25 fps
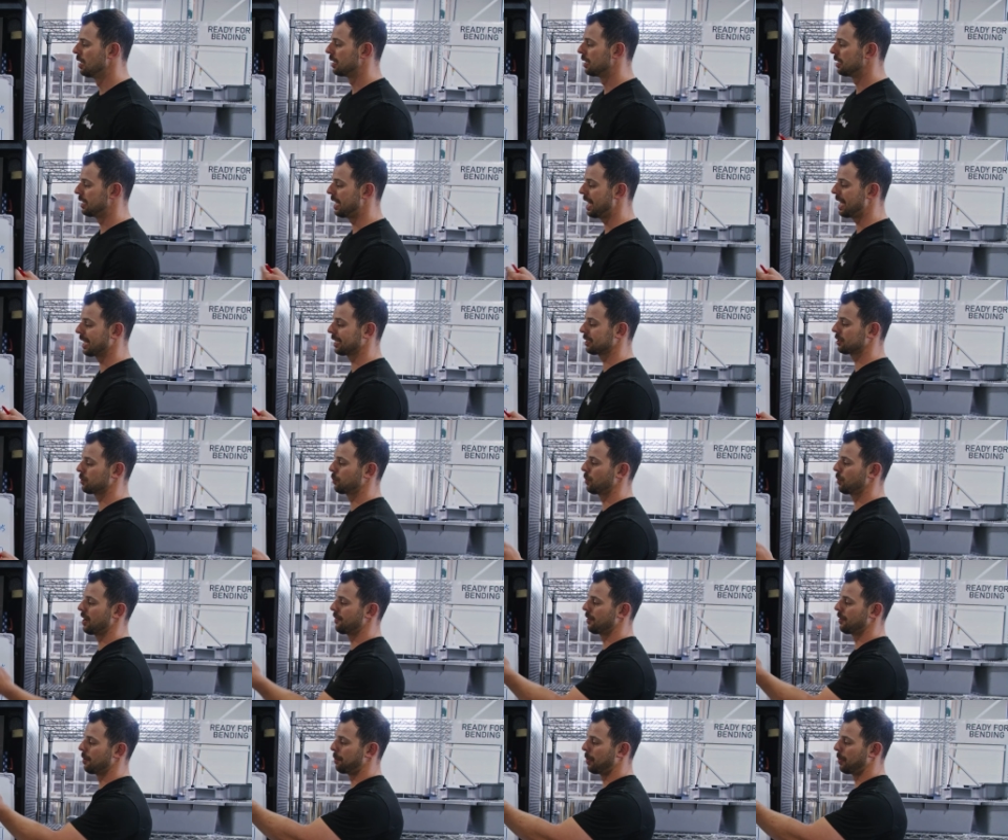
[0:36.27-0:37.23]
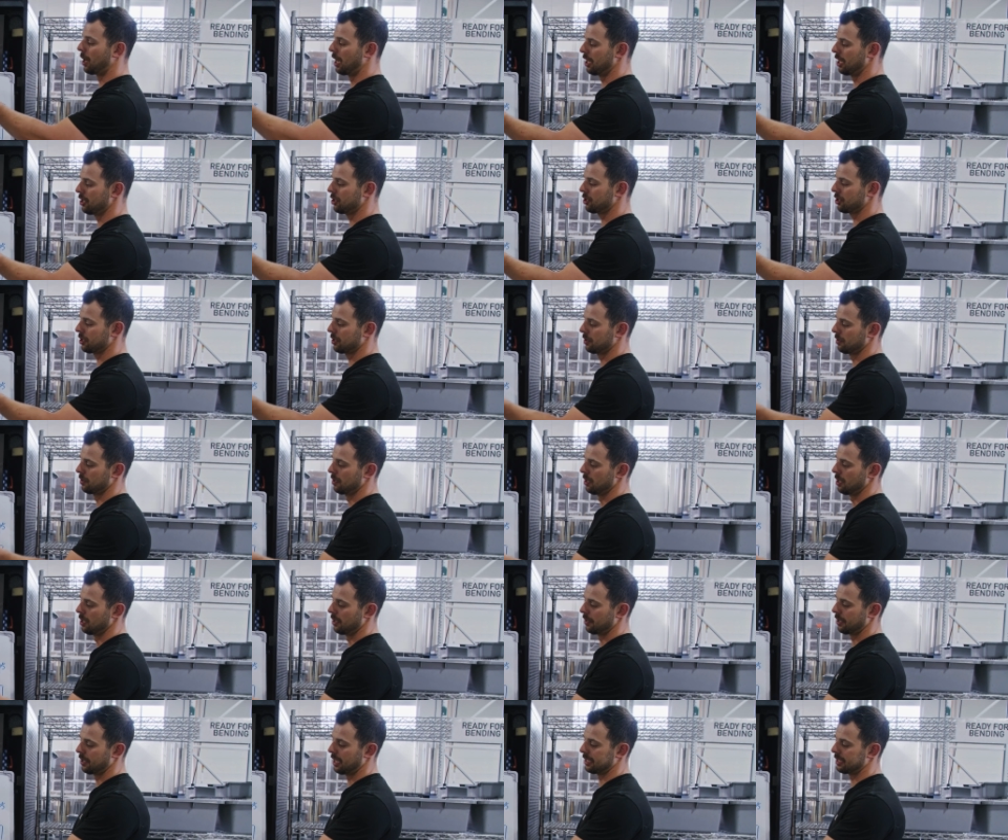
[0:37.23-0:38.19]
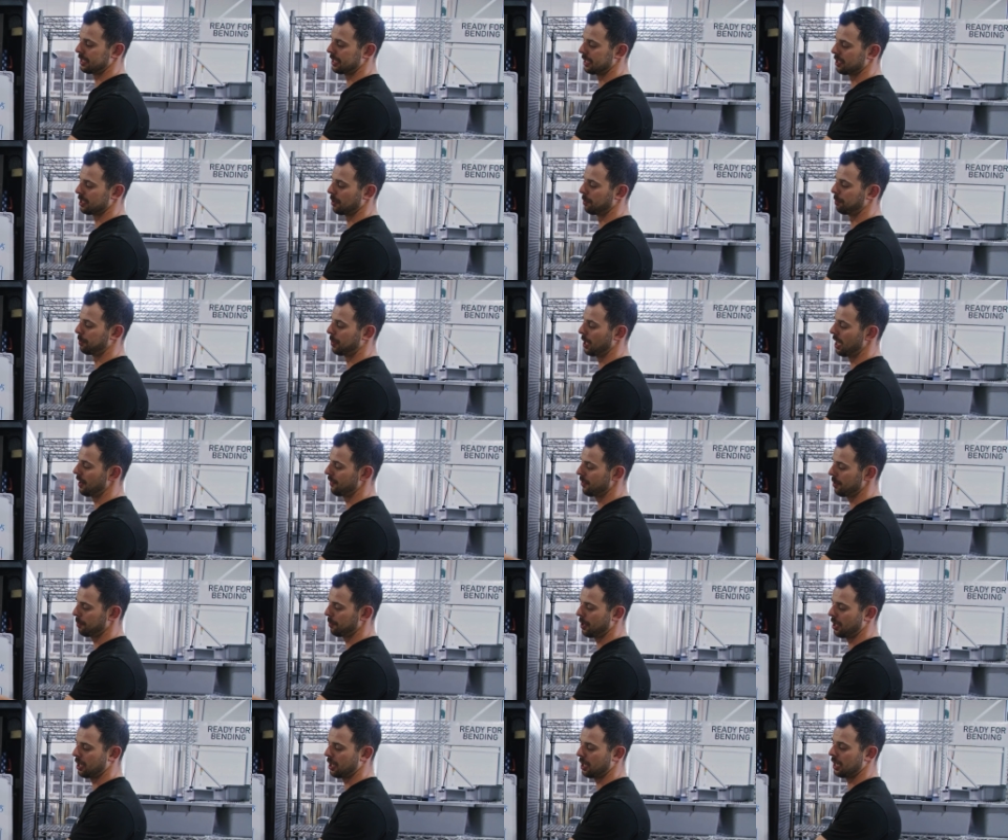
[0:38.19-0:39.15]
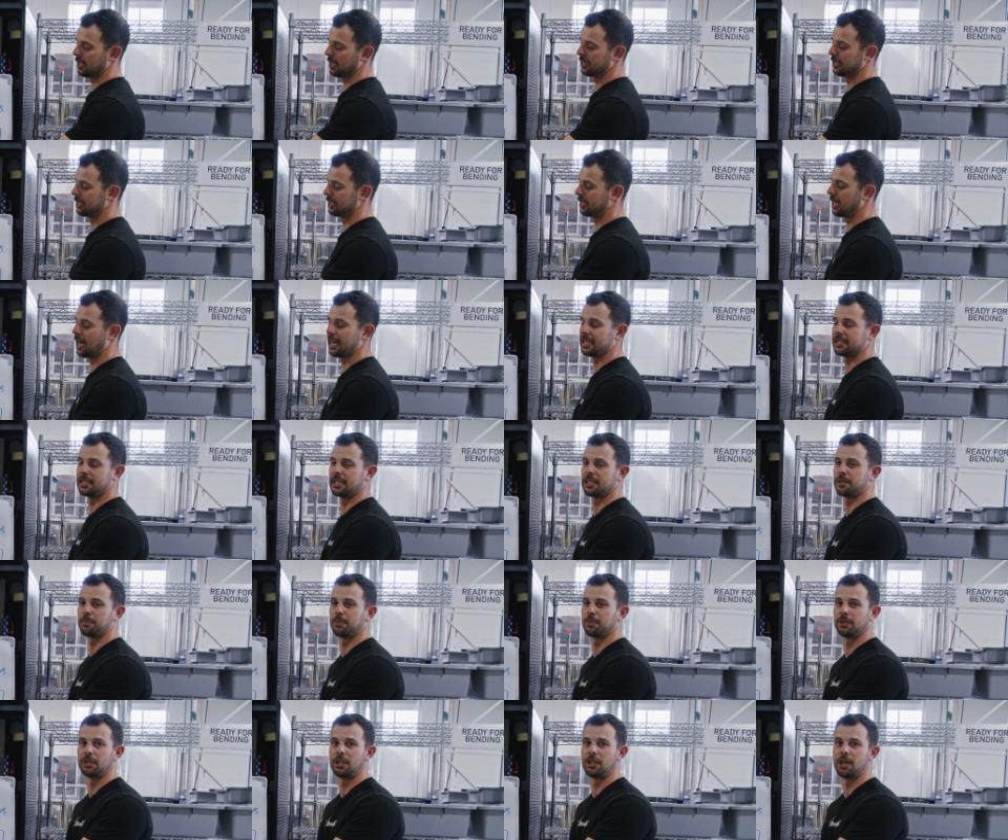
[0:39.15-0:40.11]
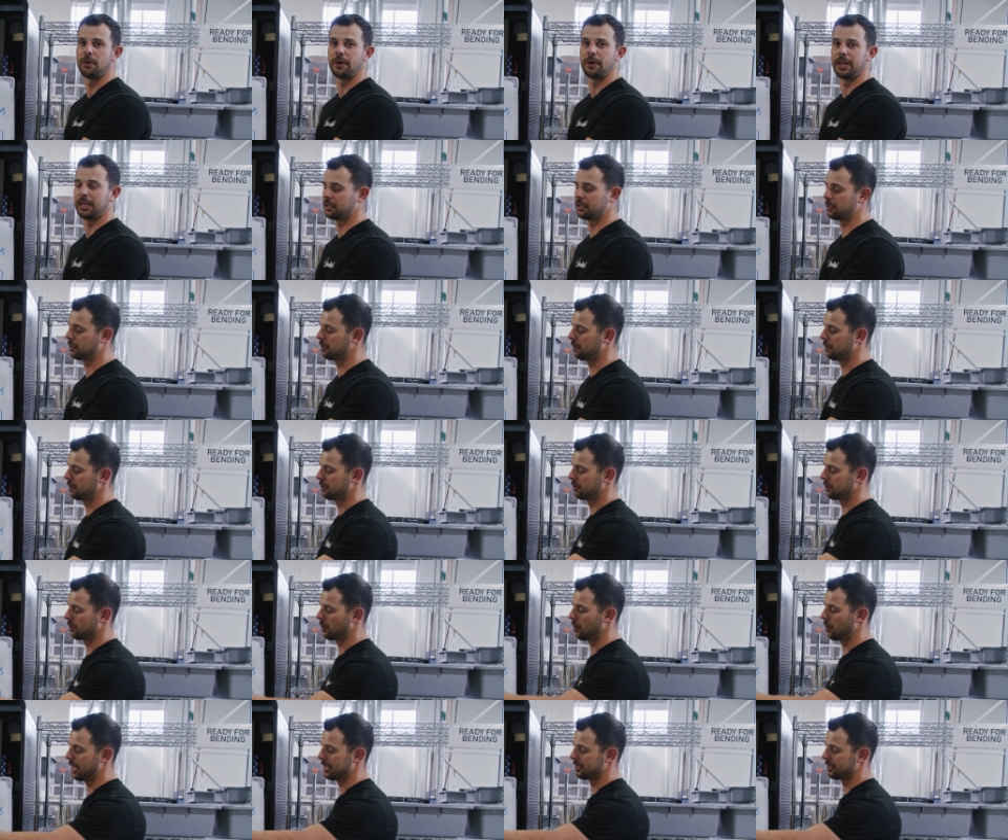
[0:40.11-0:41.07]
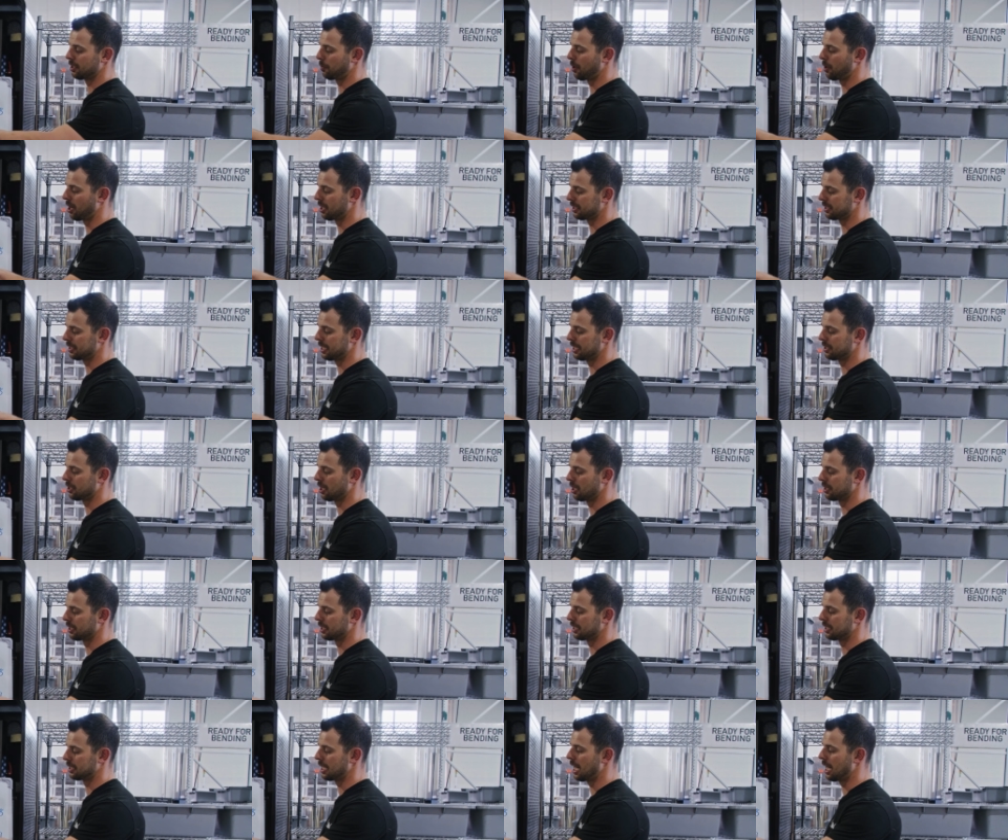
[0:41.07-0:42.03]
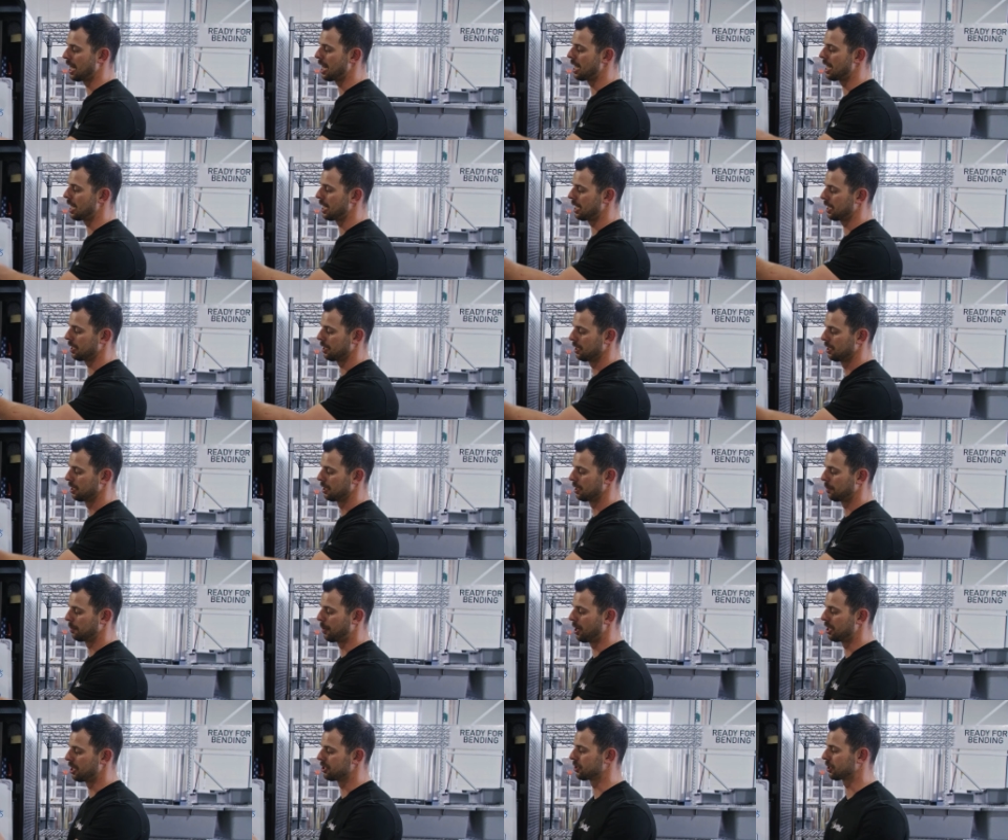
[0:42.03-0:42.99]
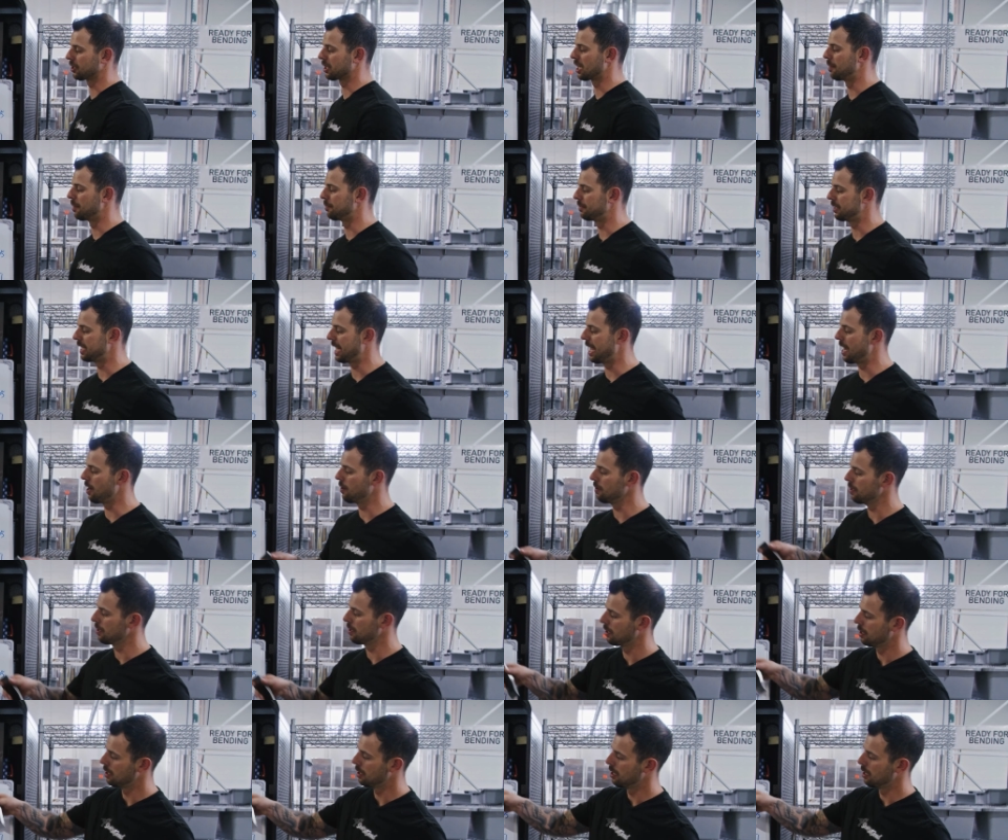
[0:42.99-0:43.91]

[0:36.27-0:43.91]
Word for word: Next, we have a punch that sits above the part and the die sits below it. So as our part sits on this die, the punch will come down.